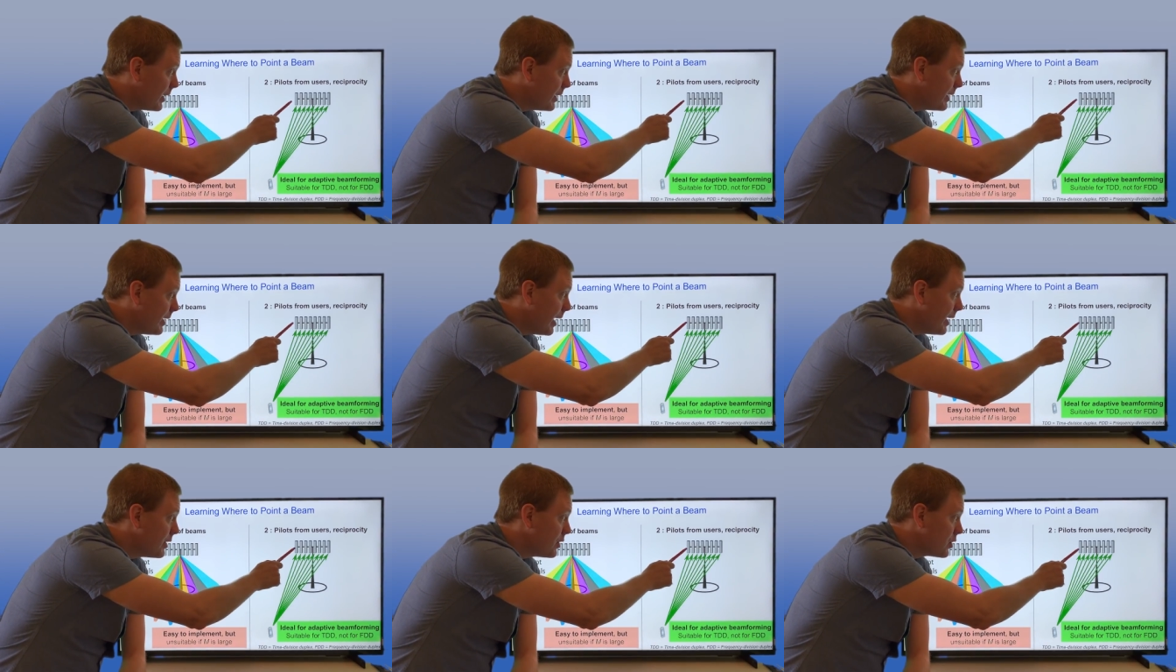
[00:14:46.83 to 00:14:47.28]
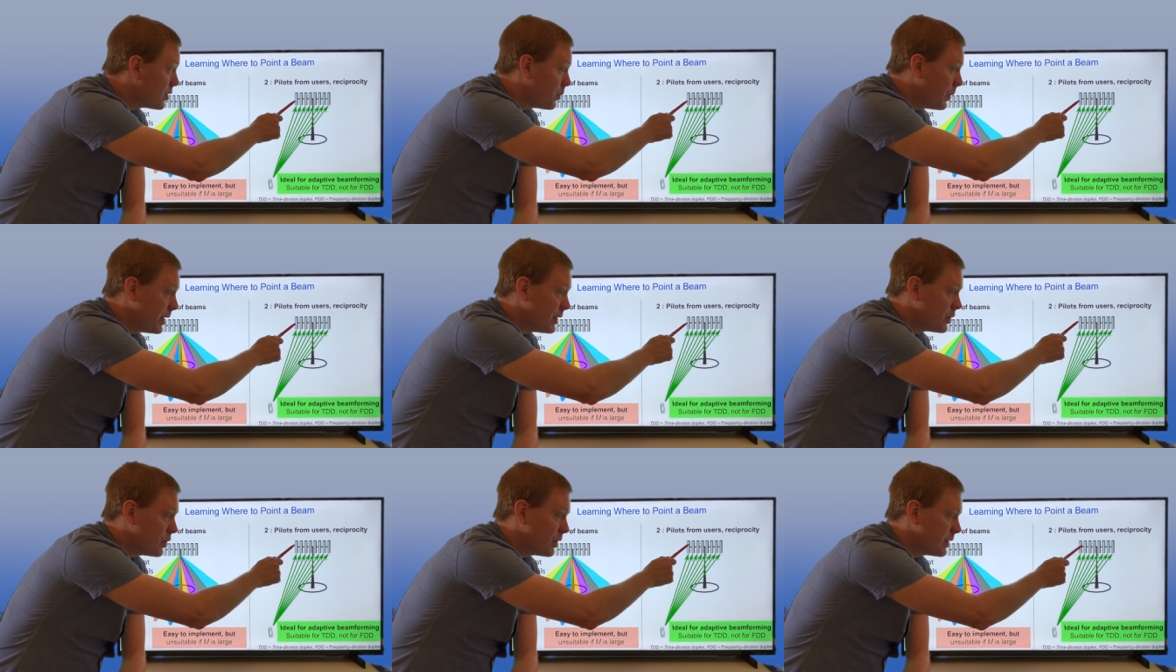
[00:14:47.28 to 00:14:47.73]
and then you
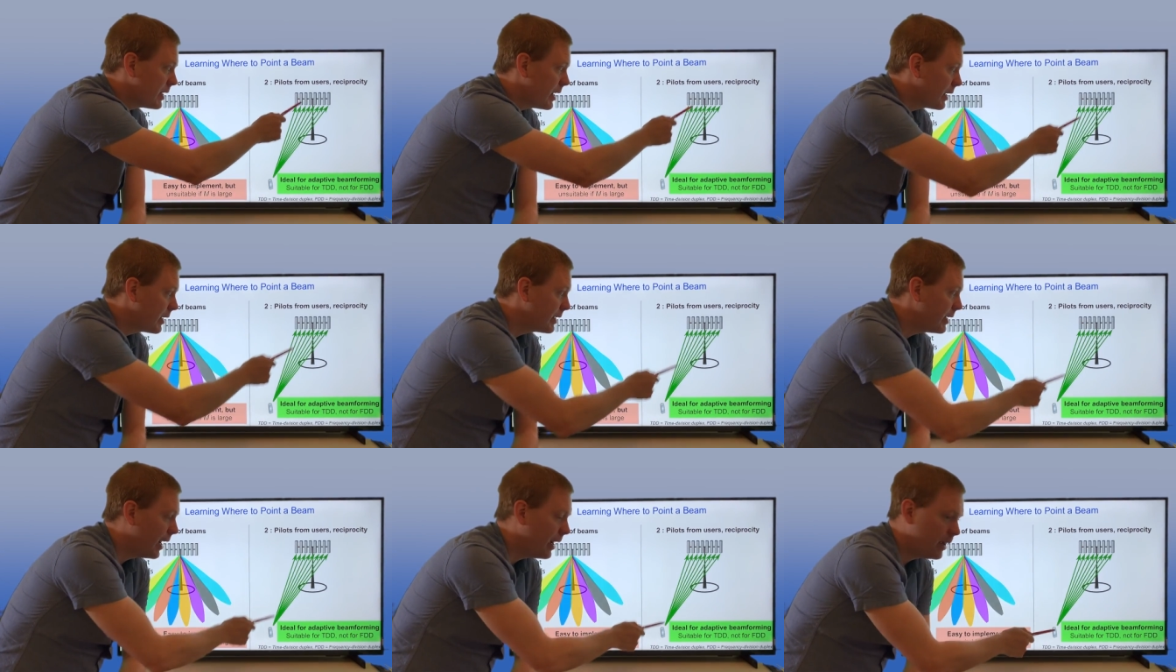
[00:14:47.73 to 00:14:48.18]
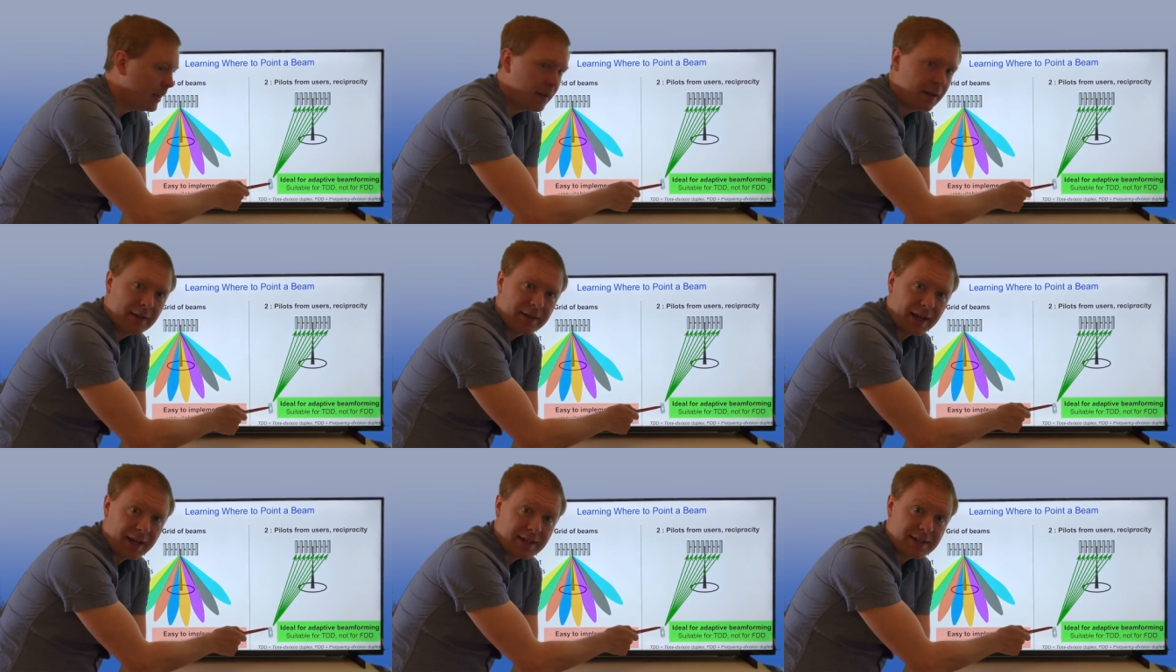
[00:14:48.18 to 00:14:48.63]
switch to sending
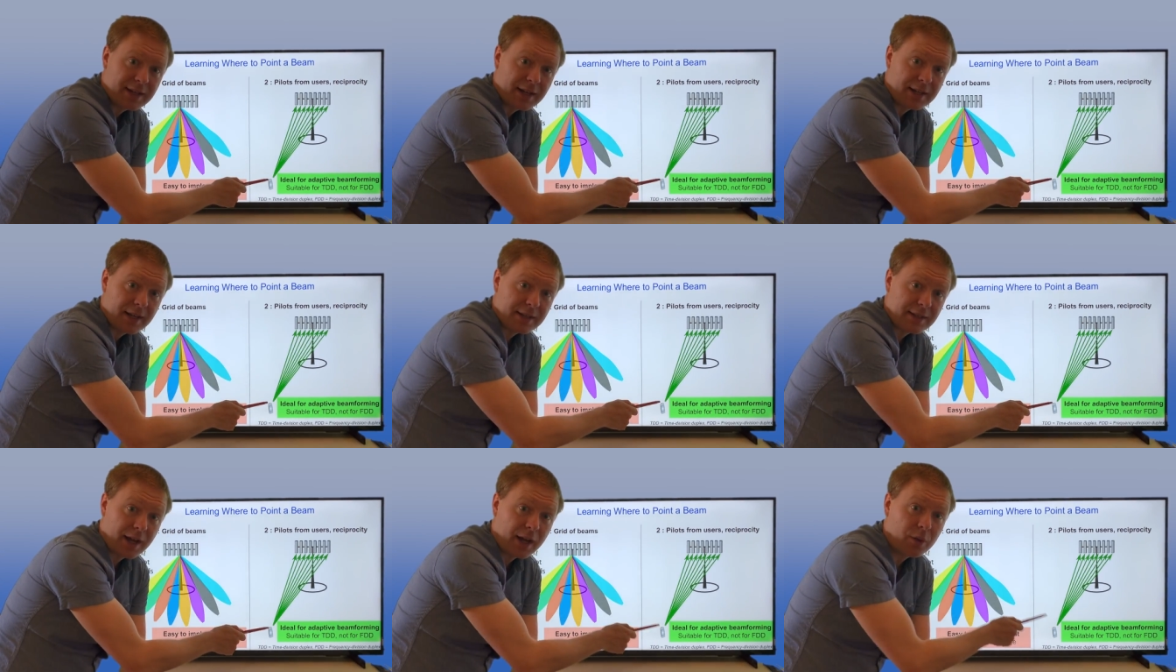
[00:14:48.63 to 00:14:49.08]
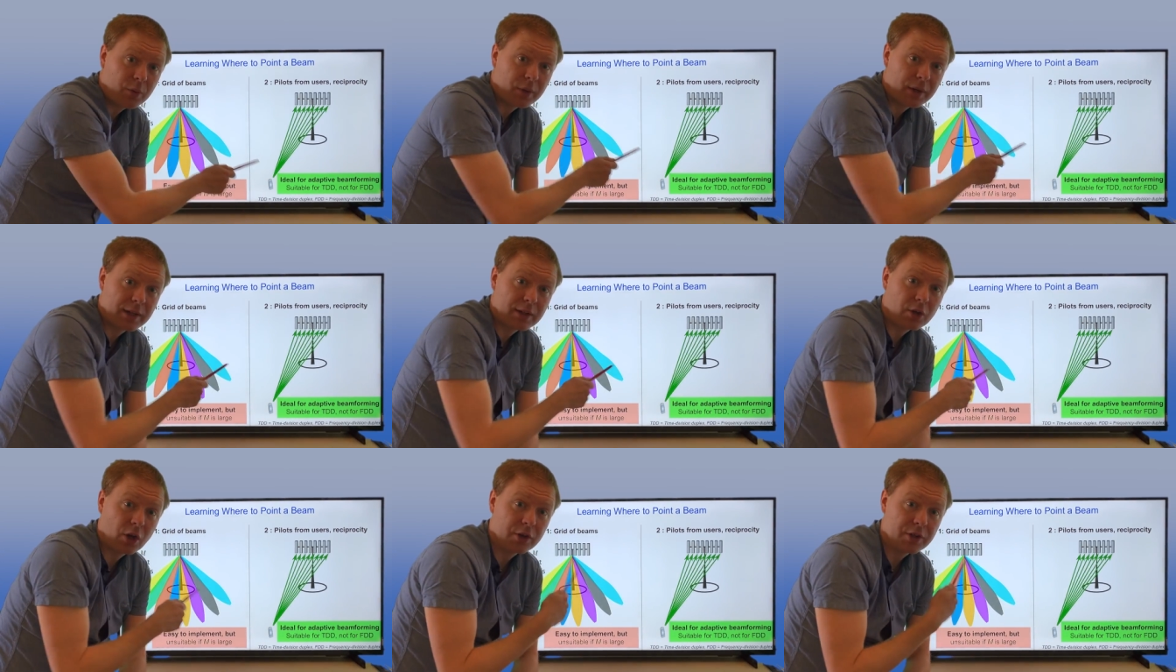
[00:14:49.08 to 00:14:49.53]
data in the
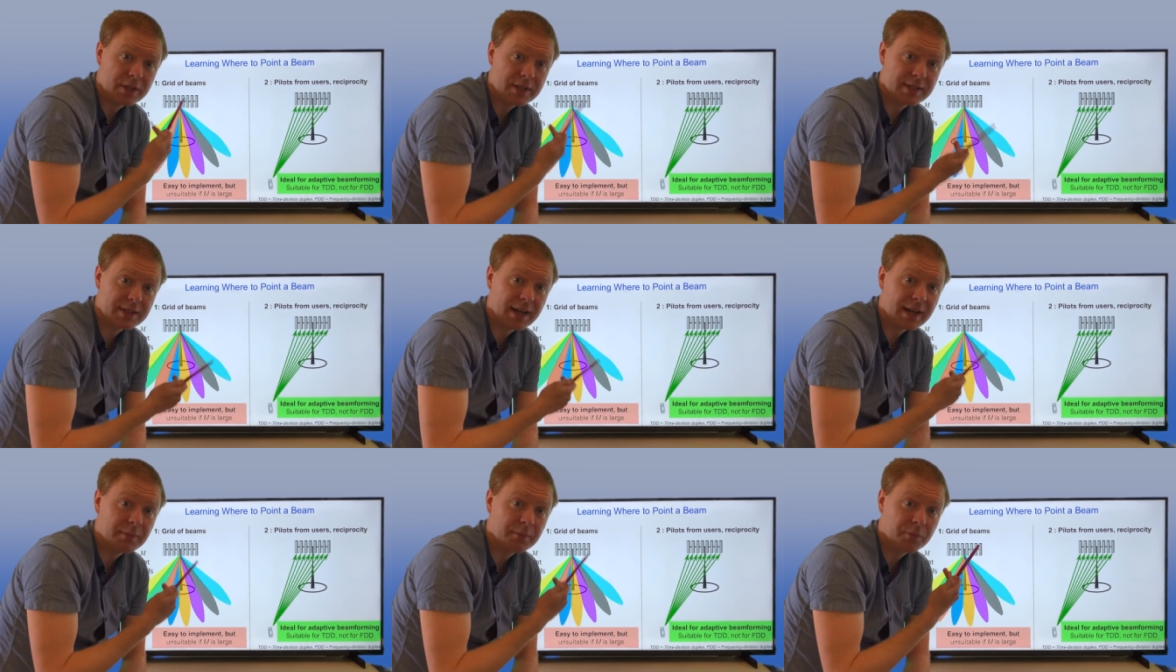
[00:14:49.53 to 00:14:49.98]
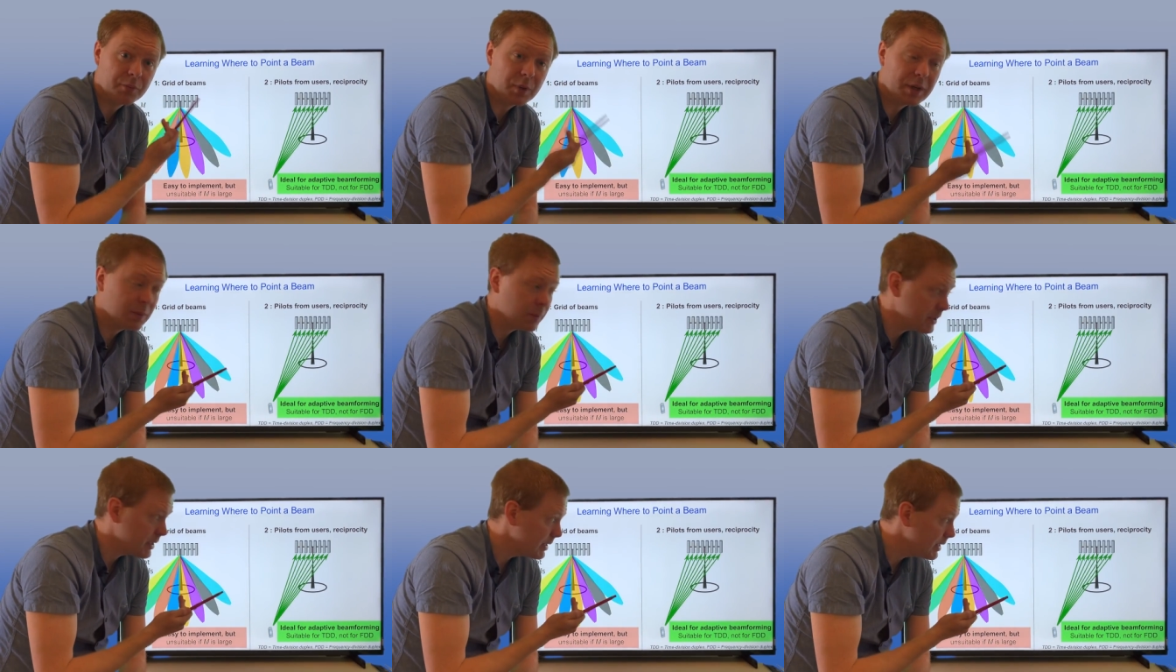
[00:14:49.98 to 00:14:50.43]
downlink on the same
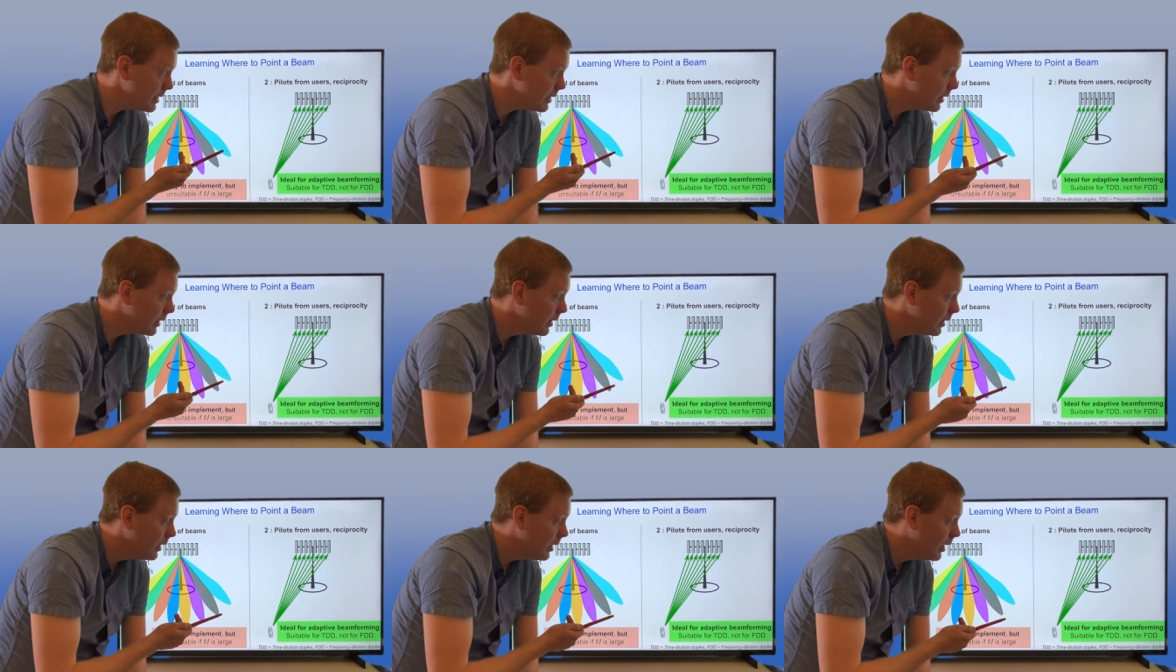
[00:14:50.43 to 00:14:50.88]
frequency.